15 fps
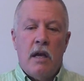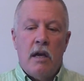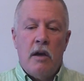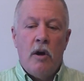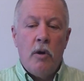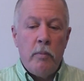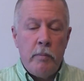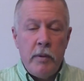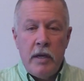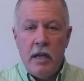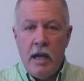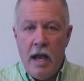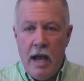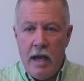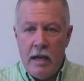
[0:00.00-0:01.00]
Opiate
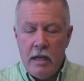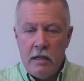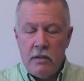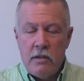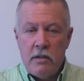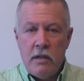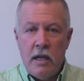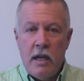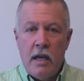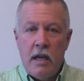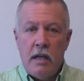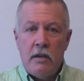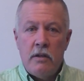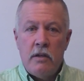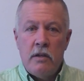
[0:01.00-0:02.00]
addicts
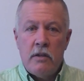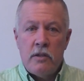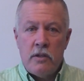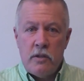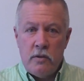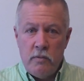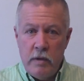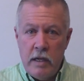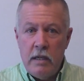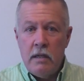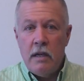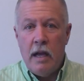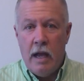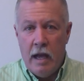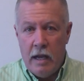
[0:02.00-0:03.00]
and street
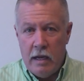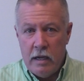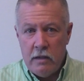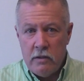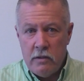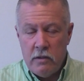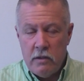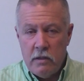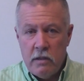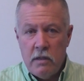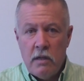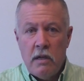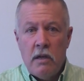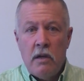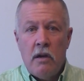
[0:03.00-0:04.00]
addicts
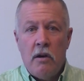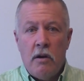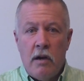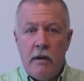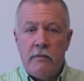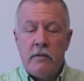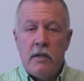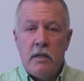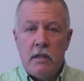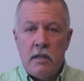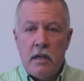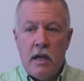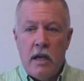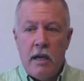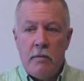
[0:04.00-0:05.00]

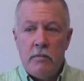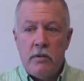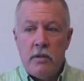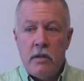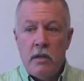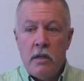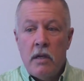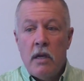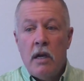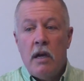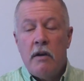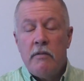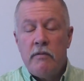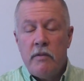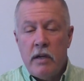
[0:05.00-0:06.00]
oftentimes
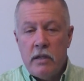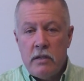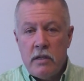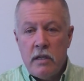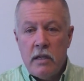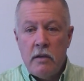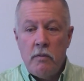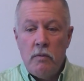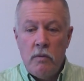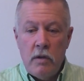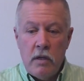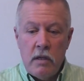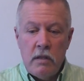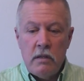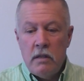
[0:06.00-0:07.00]
eventually
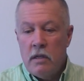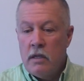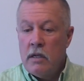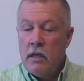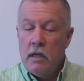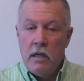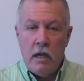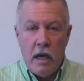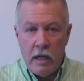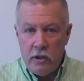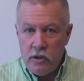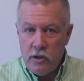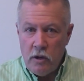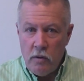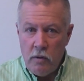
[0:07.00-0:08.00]
will not
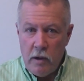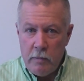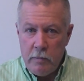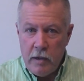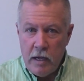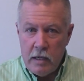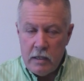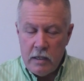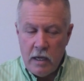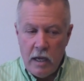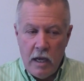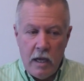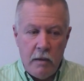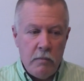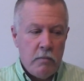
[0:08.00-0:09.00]
show up on
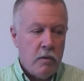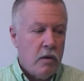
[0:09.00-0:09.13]
time,